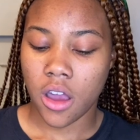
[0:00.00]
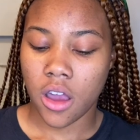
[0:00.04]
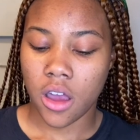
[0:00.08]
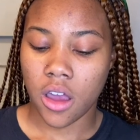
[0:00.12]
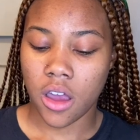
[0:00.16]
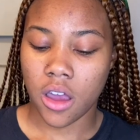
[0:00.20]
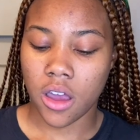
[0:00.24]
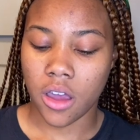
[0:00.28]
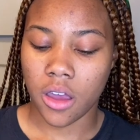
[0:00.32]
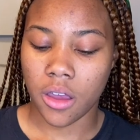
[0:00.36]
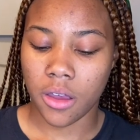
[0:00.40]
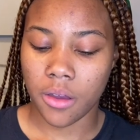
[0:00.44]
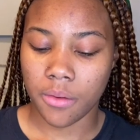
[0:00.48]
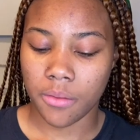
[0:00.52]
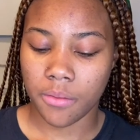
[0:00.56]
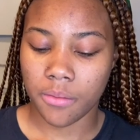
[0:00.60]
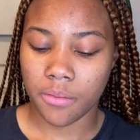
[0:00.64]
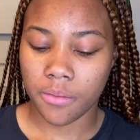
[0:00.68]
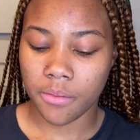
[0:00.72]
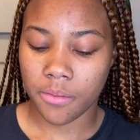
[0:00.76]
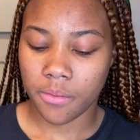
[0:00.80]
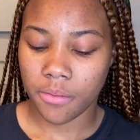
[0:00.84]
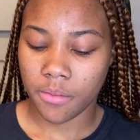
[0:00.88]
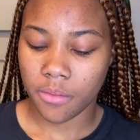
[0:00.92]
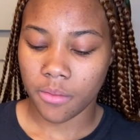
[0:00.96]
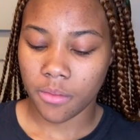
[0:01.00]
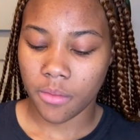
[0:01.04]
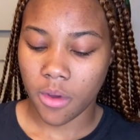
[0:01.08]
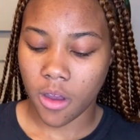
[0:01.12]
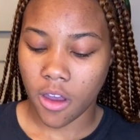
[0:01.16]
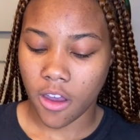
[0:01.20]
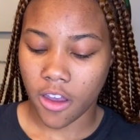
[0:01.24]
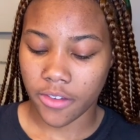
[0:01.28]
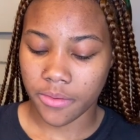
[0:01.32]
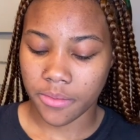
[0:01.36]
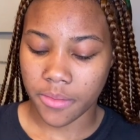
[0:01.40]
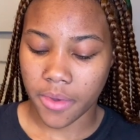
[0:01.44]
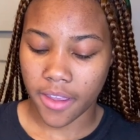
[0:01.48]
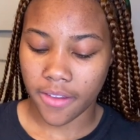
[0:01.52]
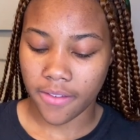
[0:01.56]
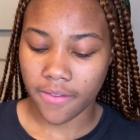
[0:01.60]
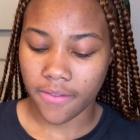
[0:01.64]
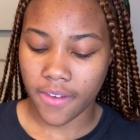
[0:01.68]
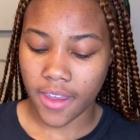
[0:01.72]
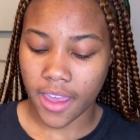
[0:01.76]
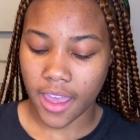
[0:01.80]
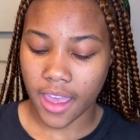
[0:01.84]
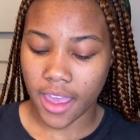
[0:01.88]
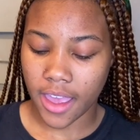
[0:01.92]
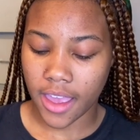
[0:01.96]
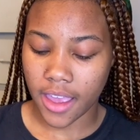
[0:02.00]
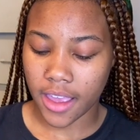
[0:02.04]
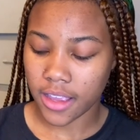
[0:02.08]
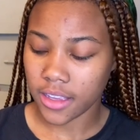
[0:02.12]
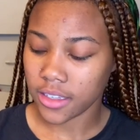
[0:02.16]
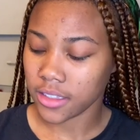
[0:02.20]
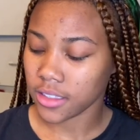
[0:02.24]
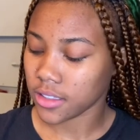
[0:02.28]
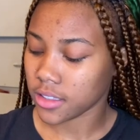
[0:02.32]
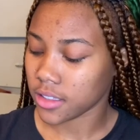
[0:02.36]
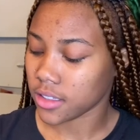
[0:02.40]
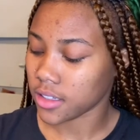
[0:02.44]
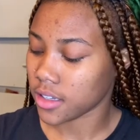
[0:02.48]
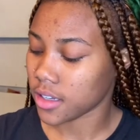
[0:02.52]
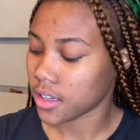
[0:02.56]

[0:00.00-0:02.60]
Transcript: um, off my face,